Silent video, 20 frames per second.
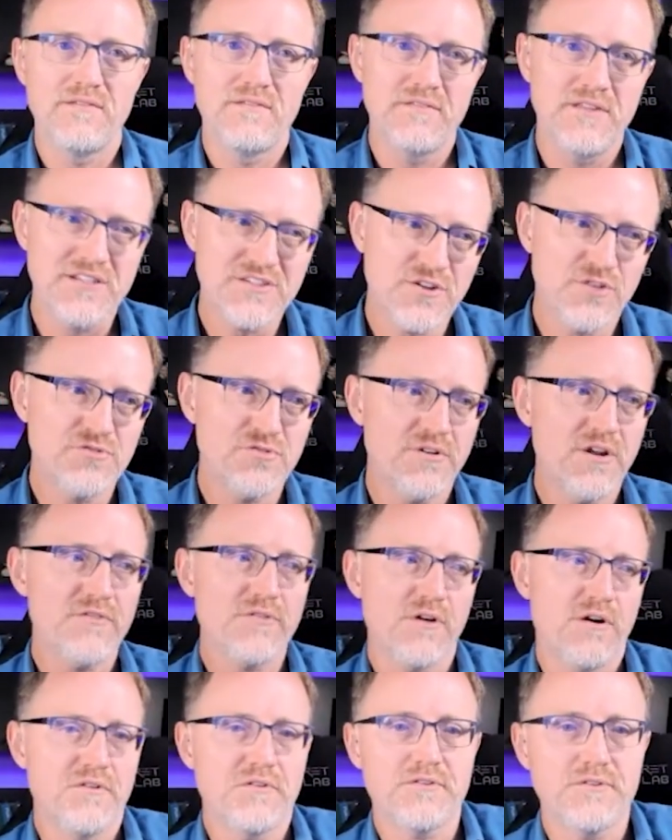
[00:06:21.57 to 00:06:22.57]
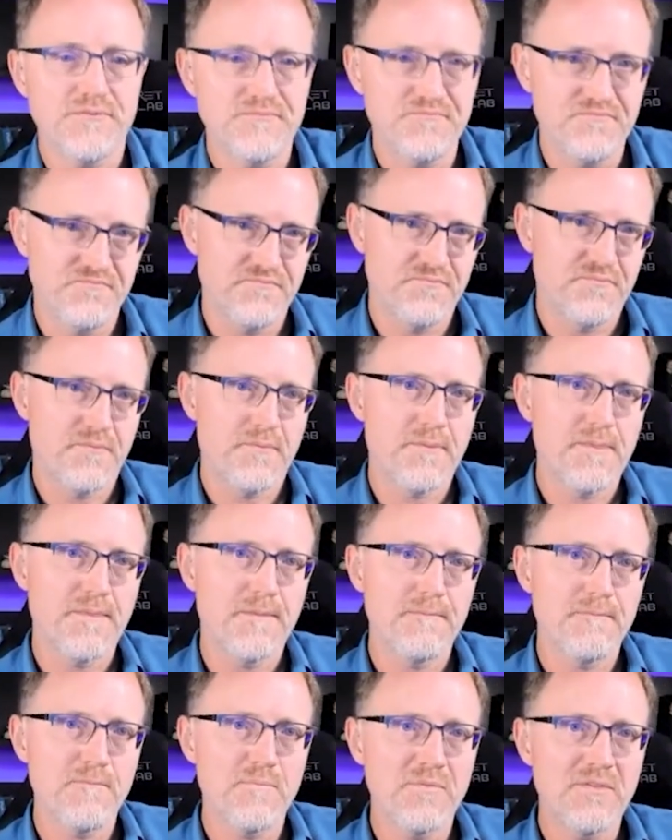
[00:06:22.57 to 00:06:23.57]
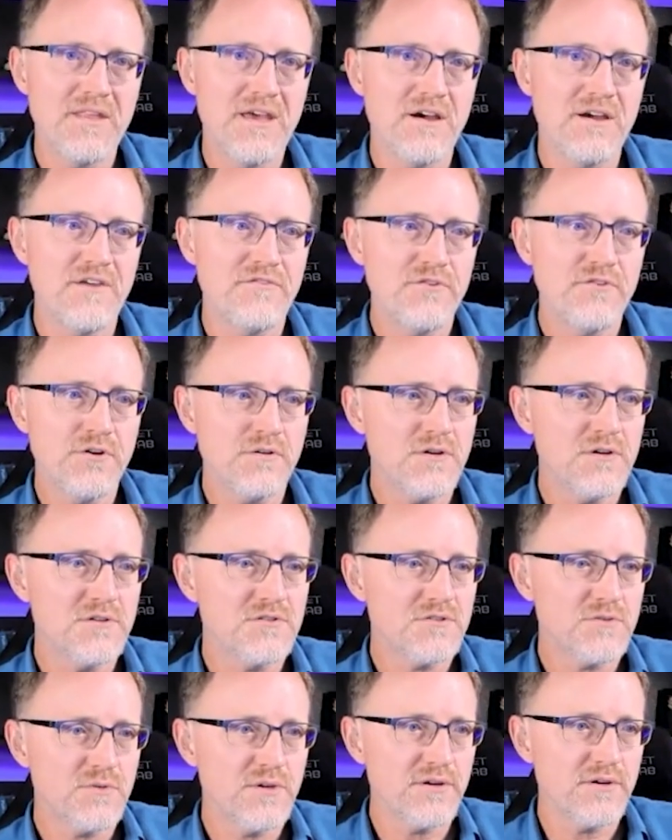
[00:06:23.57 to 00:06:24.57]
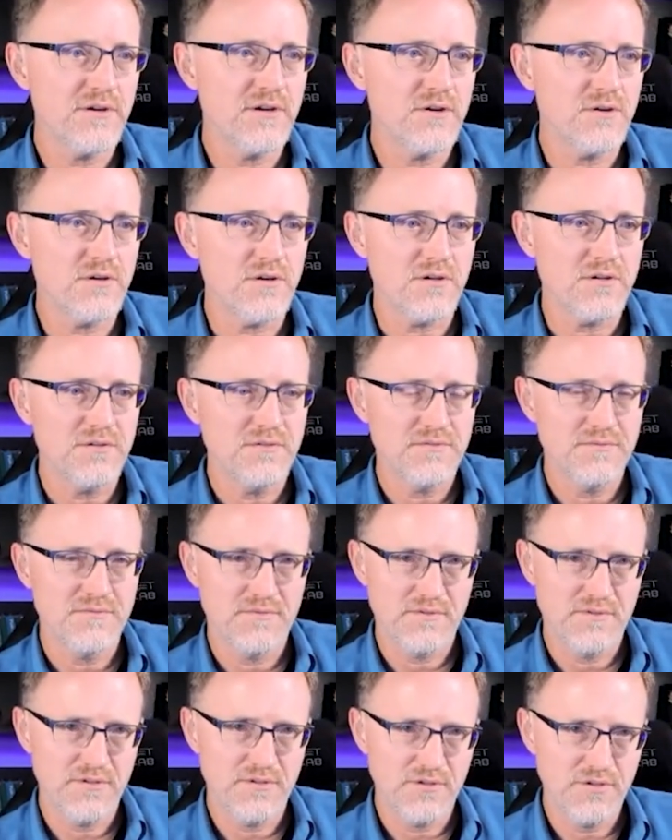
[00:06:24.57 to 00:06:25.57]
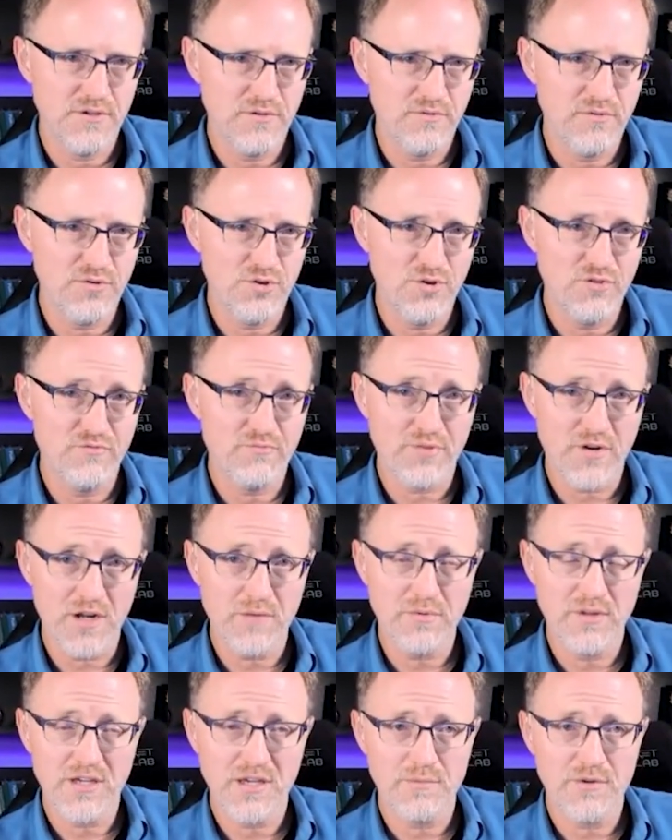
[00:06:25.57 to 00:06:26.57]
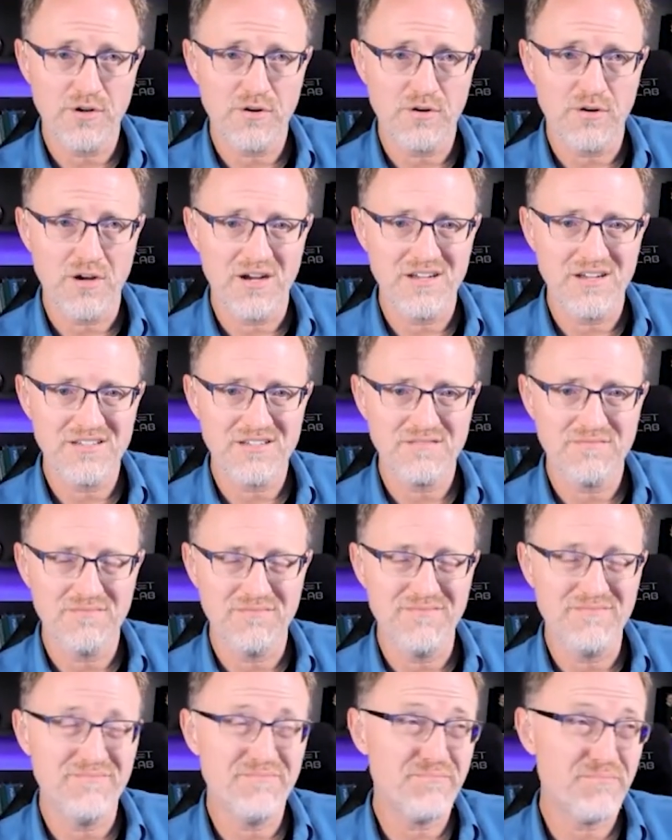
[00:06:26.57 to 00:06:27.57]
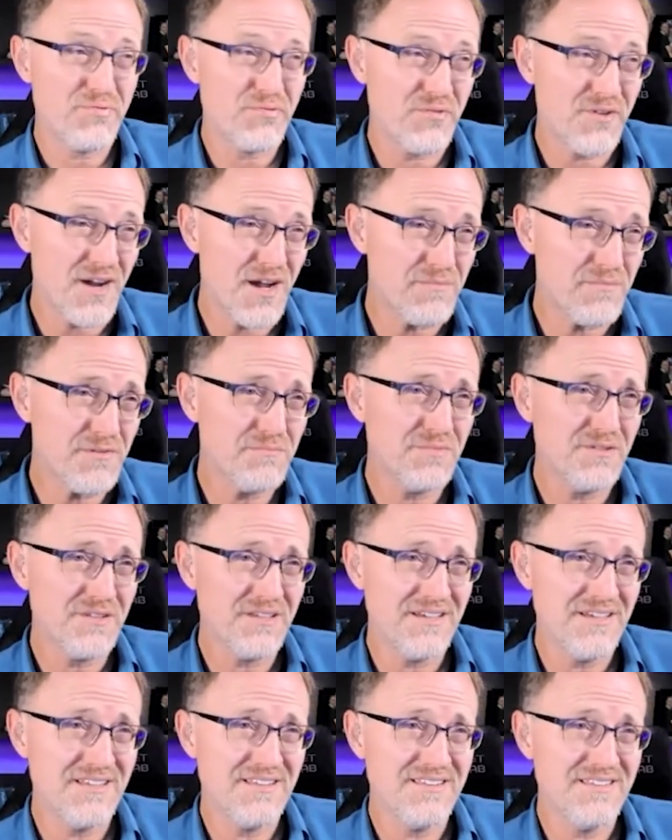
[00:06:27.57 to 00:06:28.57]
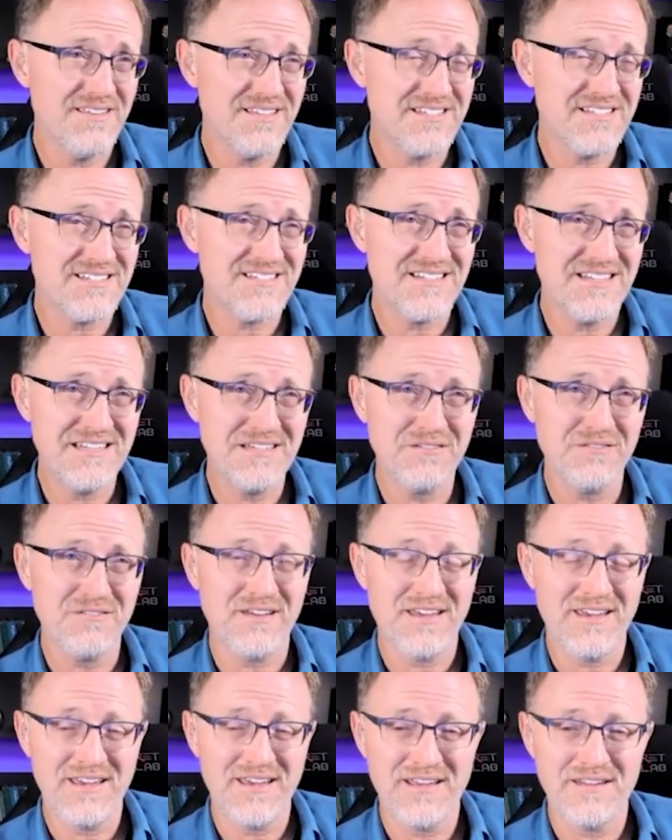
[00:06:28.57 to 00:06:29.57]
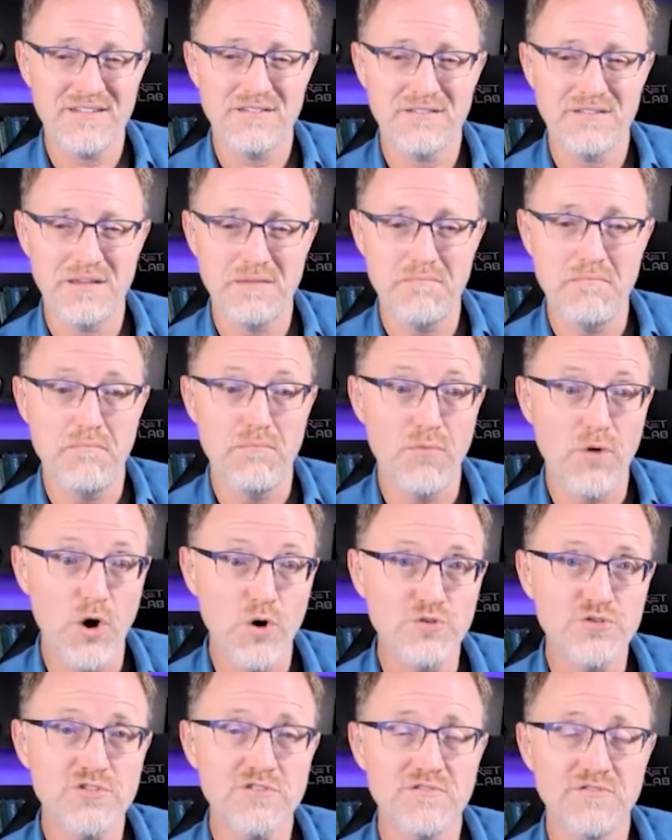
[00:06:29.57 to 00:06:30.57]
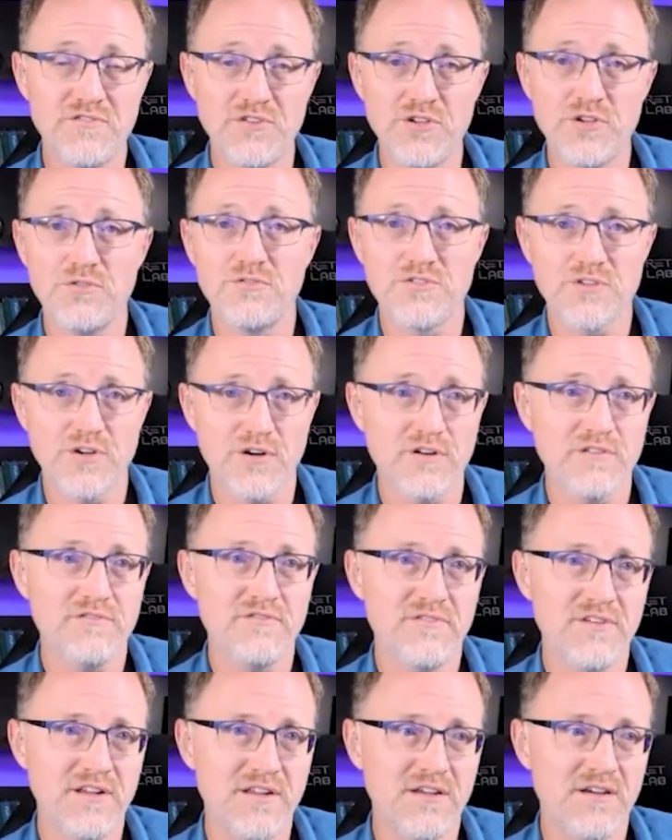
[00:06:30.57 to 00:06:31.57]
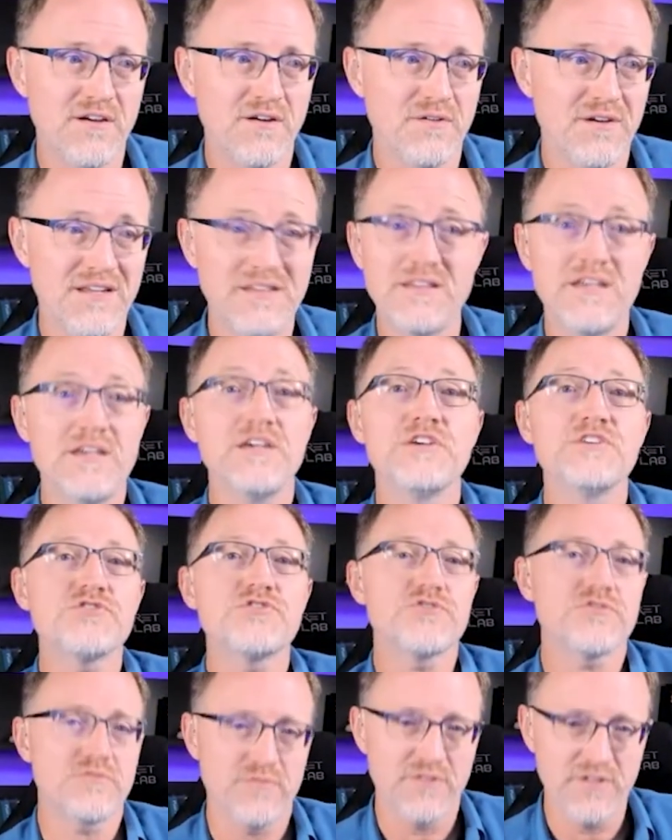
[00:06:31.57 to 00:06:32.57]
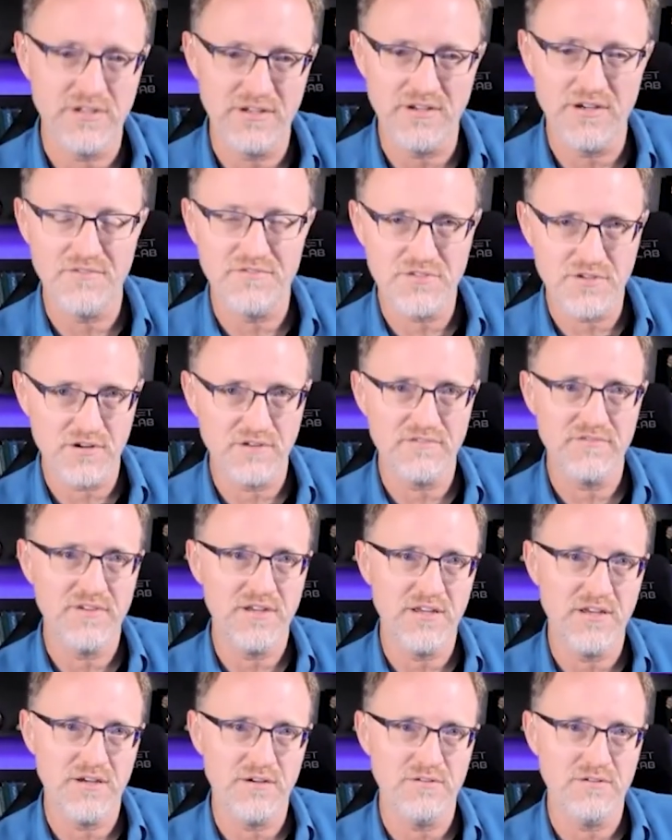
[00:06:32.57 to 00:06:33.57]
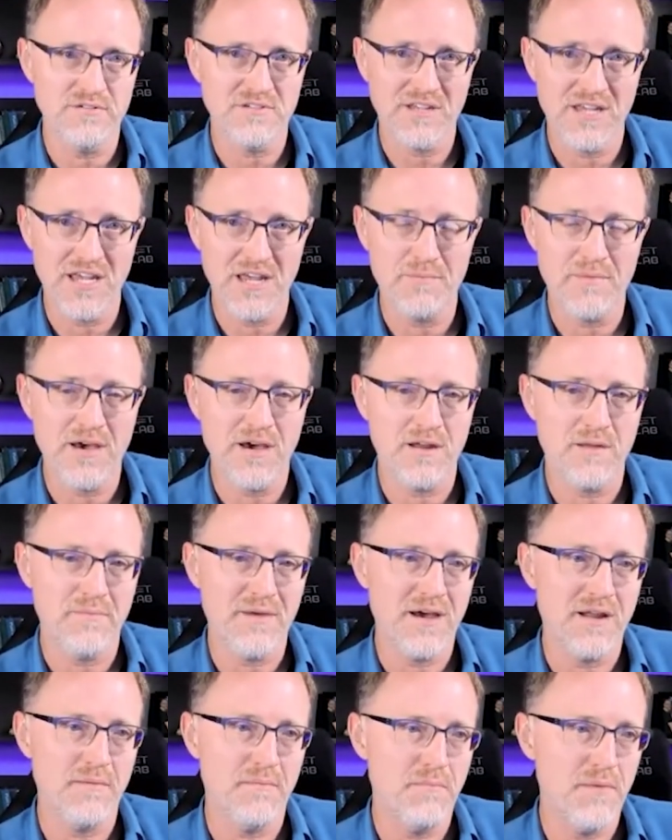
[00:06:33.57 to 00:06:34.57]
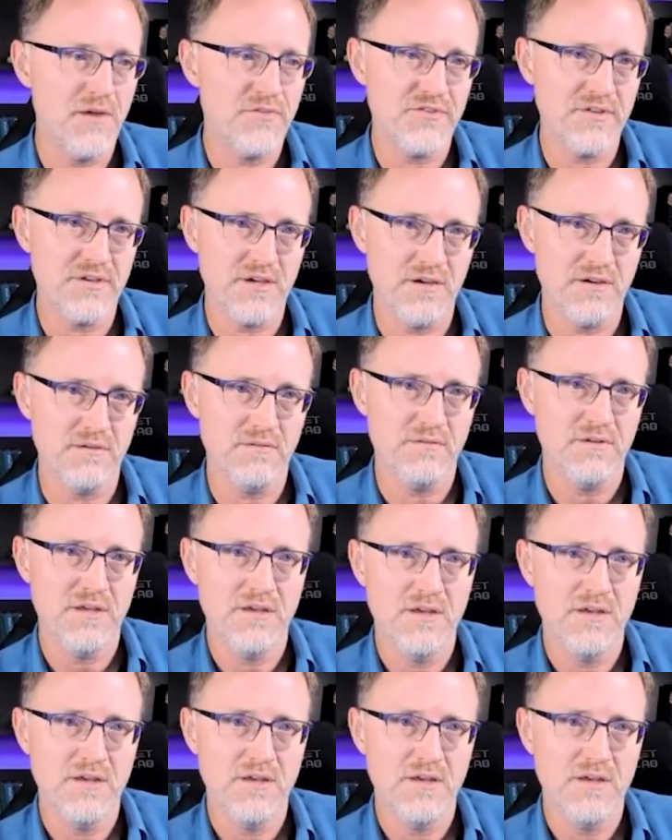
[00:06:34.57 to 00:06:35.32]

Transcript: Let's go to another article. Now, if you're on Twitter at all, you you've probably come across probably the single-handedly most viewed turf video in the history of turf videos came out about a month ago